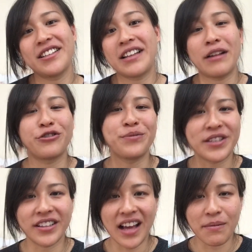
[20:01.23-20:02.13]
Tantrums
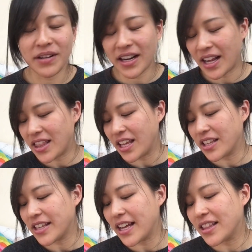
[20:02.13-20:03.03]
still happen, and I
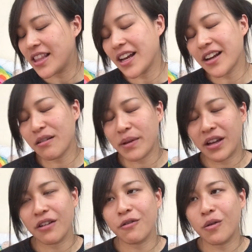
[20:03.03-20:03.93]
think that they're going to be
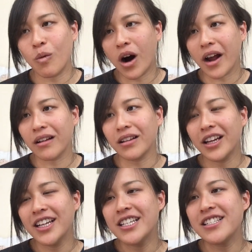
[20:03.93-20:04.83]
here for a while.
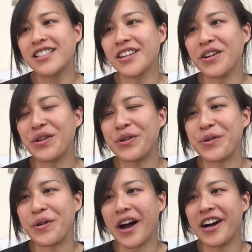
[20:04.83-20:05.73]

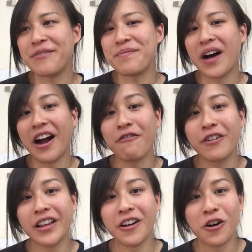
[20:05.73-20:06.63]
So I
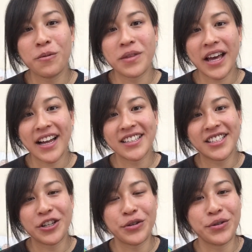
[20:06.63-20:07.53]
really hope that
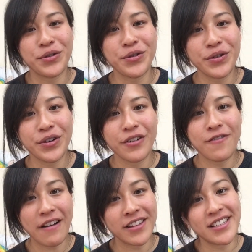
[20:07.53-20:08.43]
you
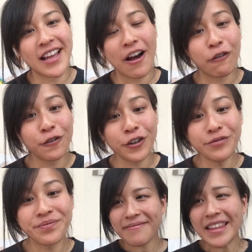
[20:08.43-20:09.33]
found this helpful.
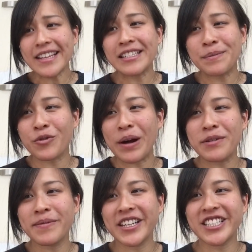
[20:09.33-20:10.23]
Subscribe
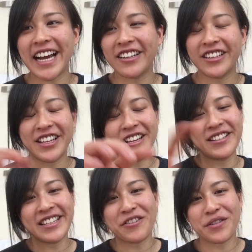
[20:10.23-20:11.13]
to my channel and you can
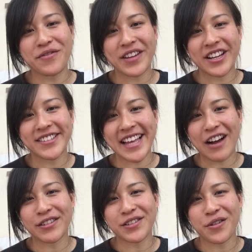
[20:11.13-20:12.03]
see all the videos that
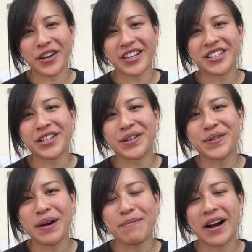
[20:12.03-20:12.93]
I was talking to
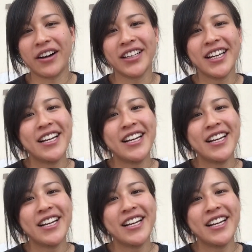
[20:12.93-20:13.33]
you about.